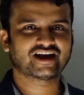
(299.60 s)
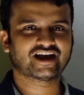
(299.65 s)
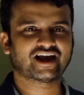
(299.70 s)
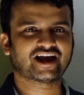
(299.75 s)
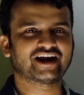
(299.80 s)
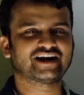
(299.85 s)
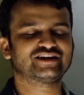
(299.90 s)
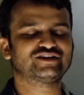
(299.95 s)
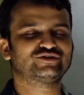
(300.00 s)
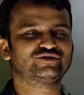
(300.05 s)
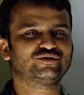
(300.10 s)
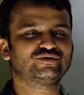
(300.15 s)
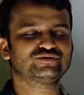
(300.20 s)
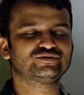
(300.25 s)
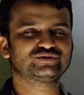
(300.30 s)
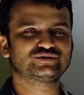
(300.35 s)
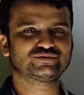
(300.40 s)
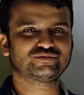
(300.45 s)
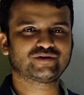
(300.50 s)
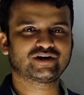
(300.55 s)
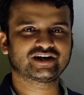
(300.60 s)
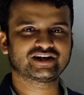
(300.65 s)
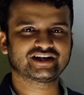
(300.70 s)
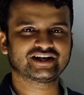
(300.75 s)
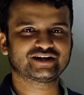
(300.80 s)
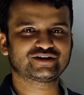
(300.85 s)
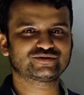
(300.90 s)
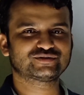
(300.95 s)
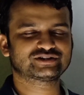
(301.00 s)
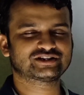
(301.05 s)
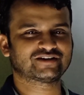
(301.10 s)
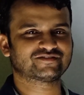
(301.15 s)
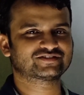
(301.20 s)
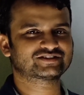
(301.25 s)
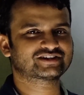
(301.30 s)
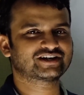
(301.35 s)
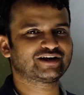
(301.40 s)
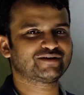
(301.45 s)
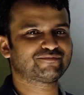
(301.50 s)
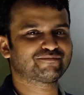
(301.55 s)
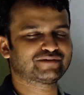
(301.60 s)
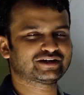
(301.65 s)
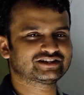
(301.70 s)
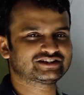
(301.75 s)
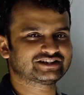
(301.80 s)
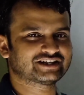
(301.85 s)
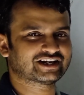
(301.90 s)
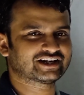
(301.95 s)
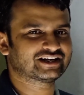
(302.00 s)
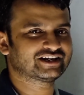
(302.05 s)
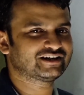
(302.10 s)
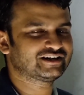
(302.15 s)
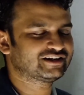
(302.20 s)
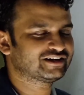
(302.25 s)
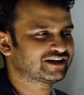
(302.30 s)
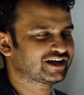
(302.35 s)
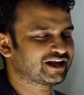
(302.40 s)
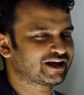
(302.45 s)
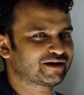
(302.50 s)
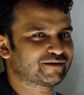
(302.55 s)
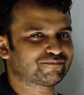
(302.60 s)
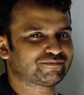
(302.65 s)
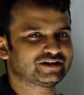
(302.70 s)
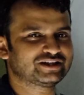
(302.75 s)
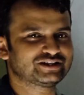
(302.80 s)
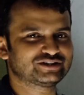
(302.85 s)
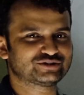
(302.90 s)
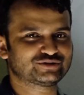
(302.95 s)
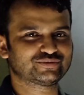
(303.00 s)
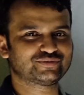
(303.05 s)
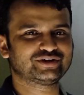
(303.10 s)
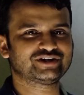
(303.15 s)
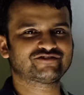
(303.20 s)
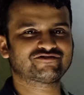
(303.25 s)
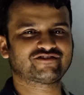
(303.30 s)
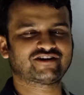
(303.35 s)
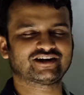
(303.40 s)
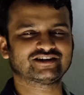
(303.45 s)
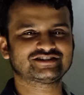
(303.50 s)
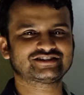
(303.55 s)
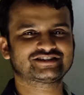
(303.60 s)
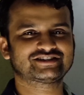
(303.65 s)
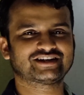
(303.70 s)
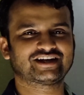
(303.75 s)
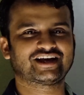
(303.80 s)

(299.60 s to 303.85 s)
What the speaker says: and those who are yet to subscribe my channel, please do it fast,